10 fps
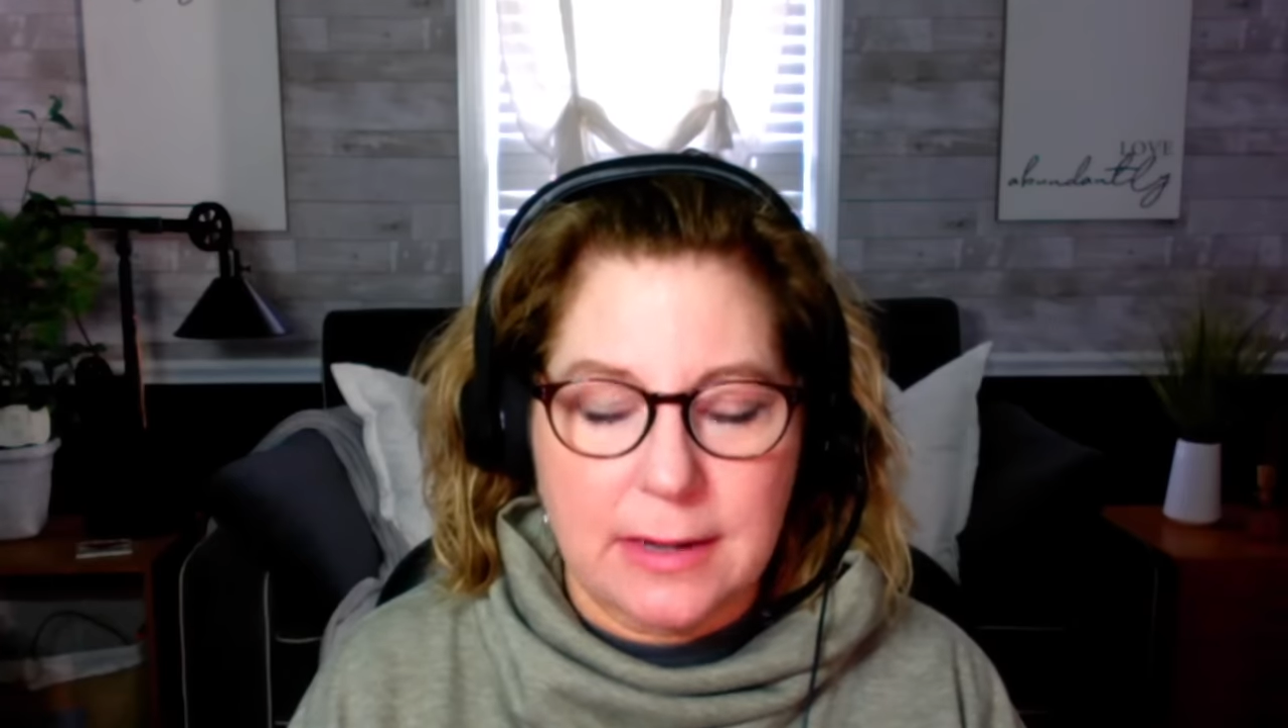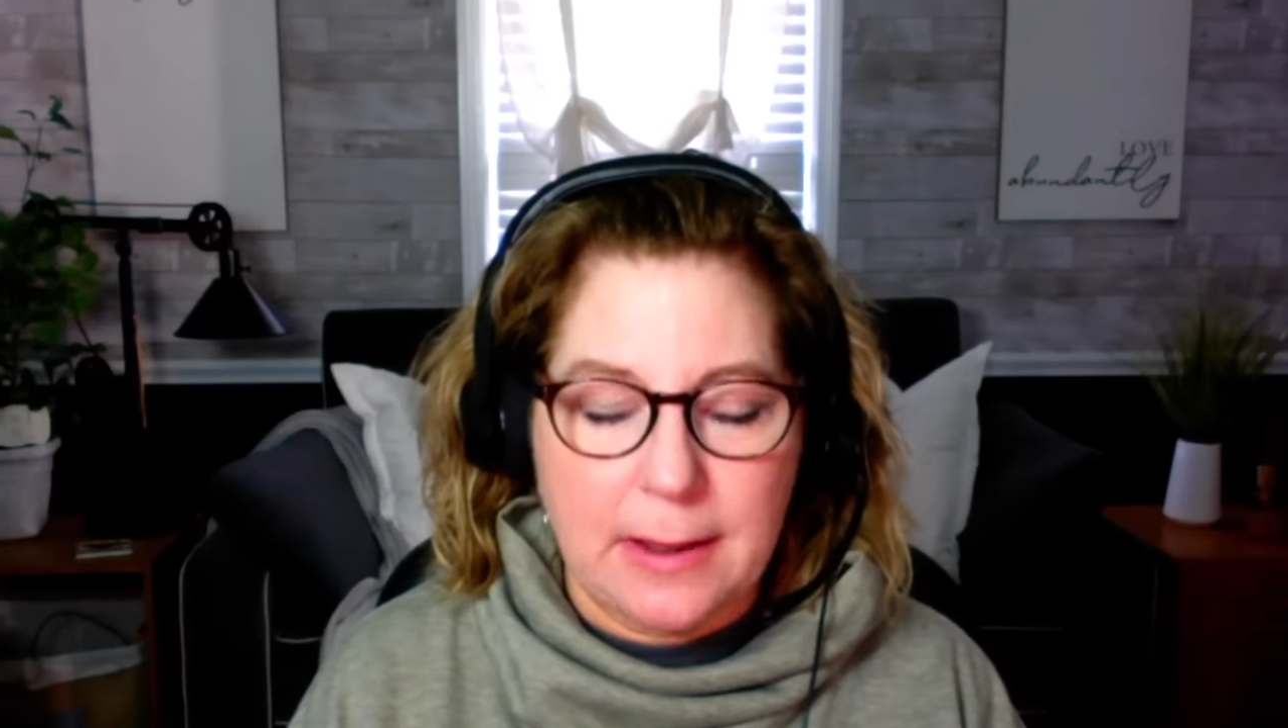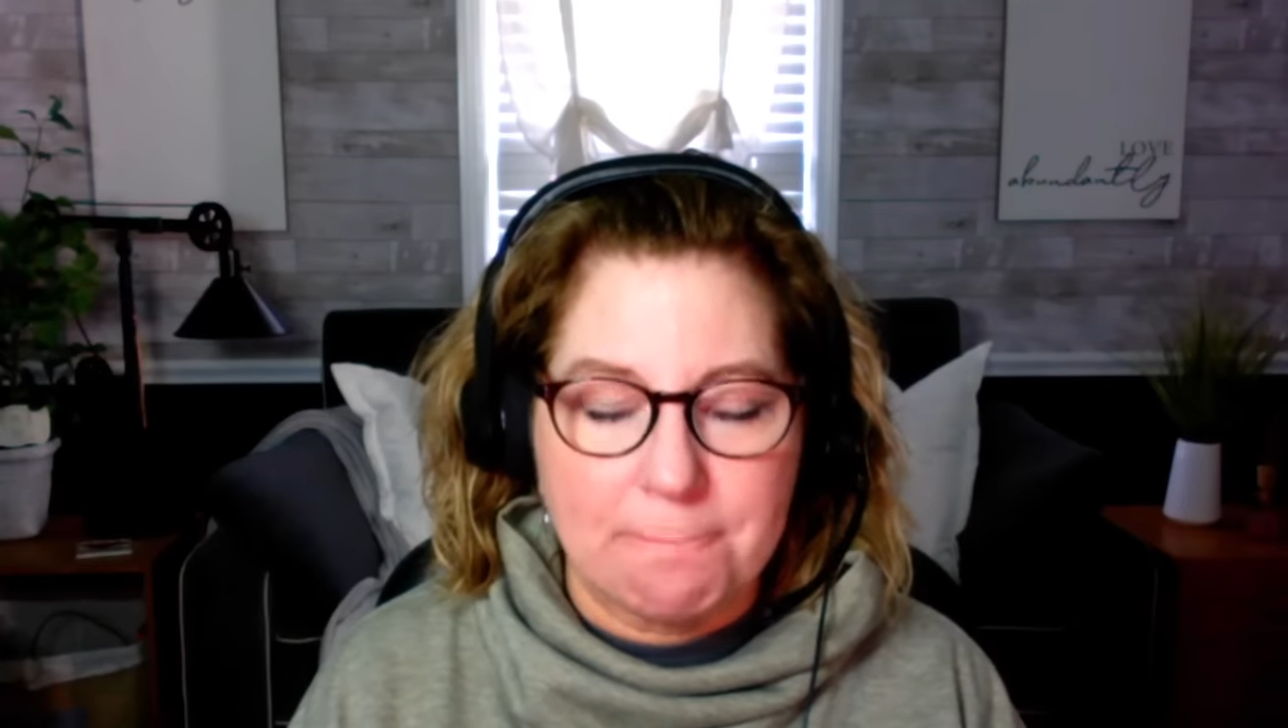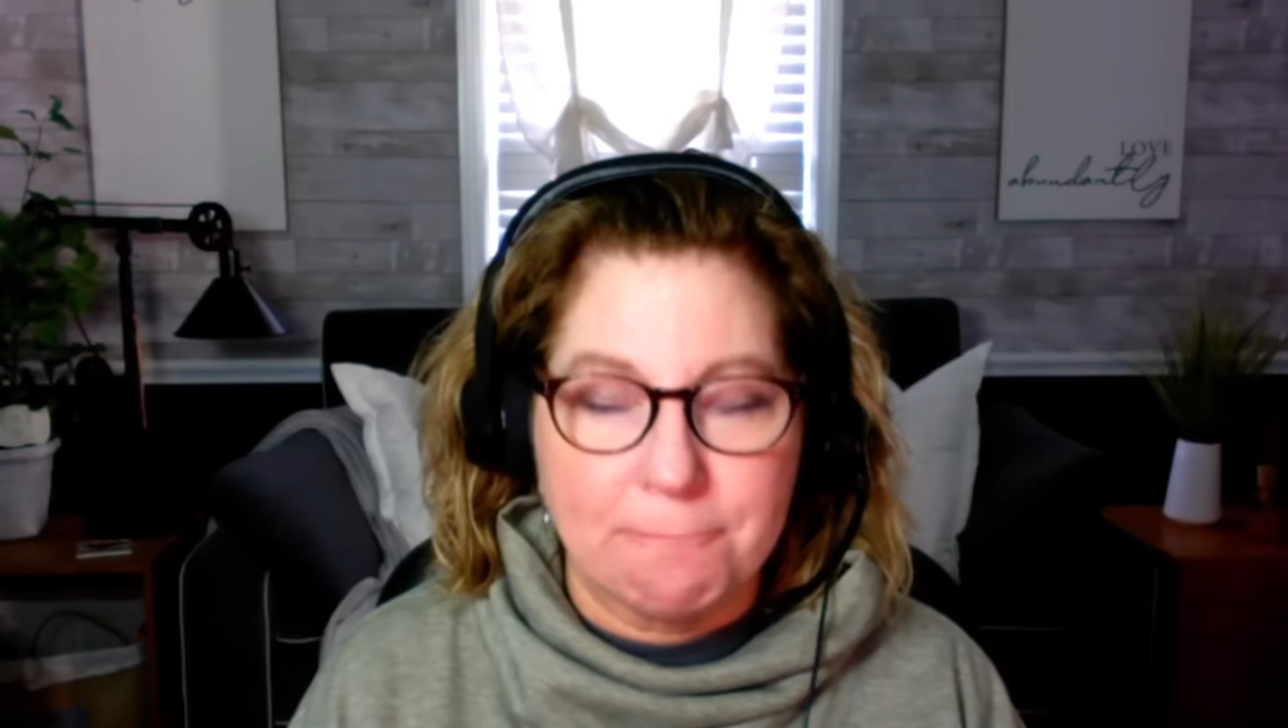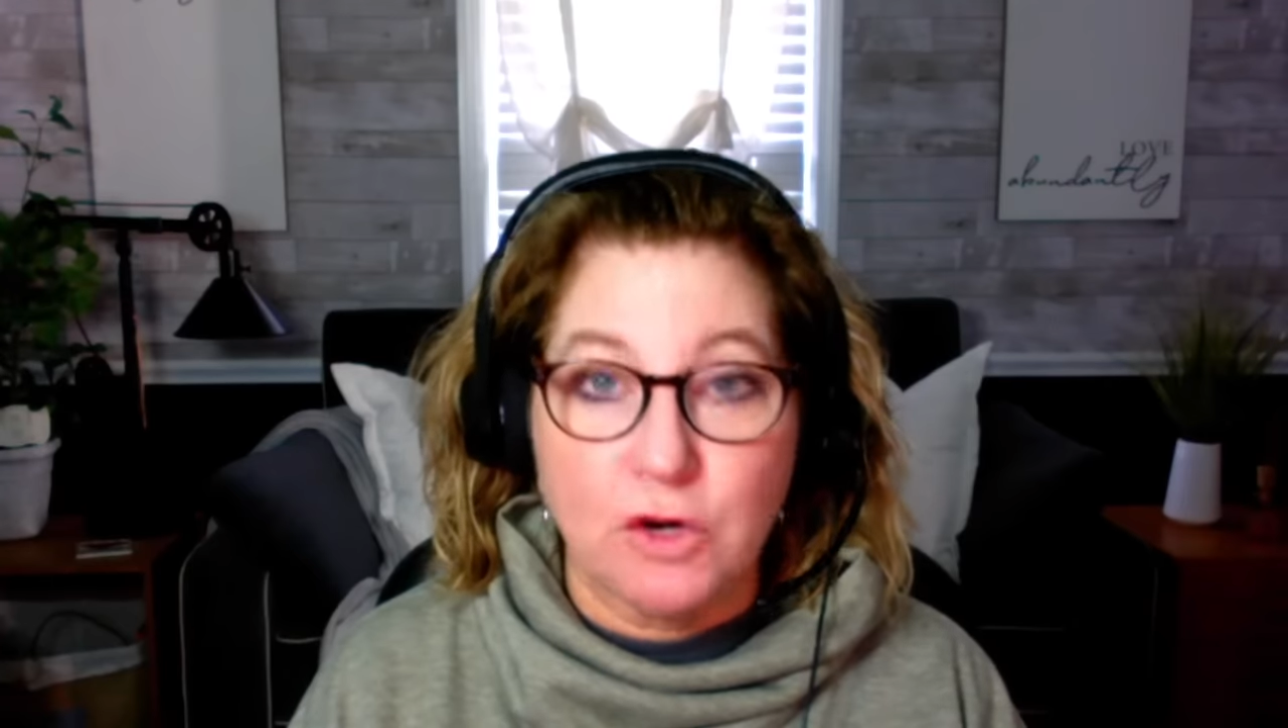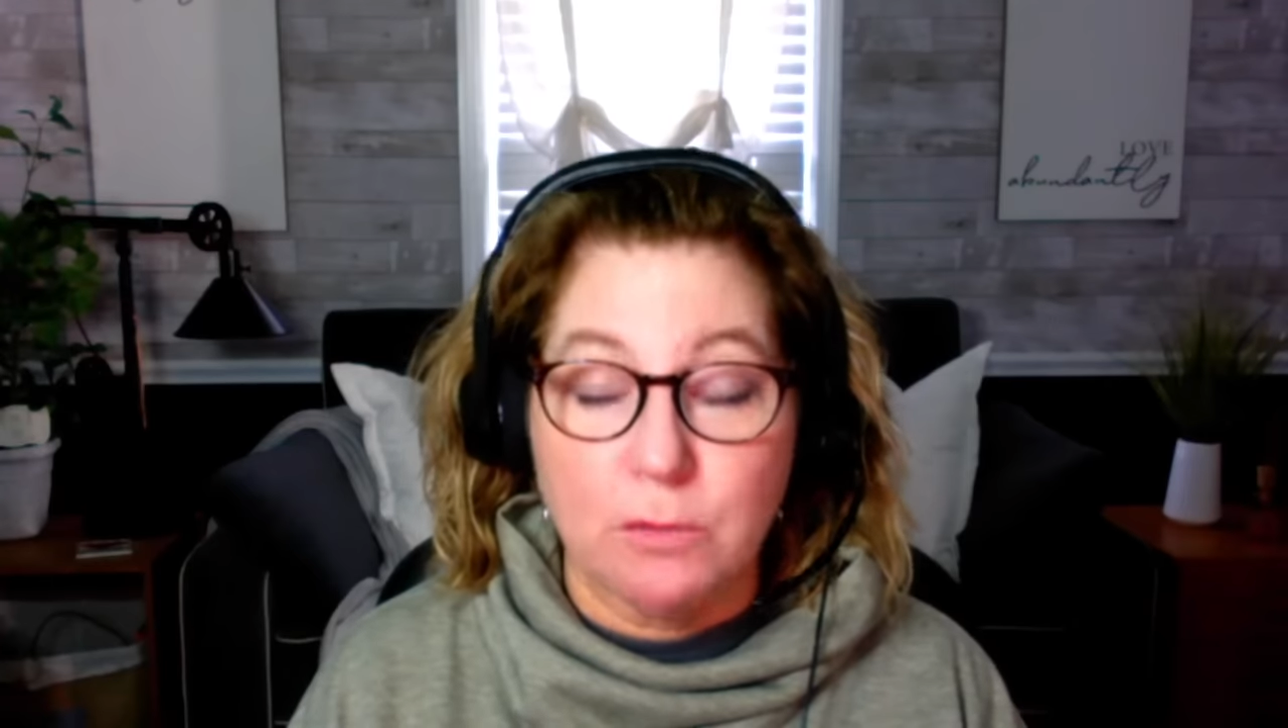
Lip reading: her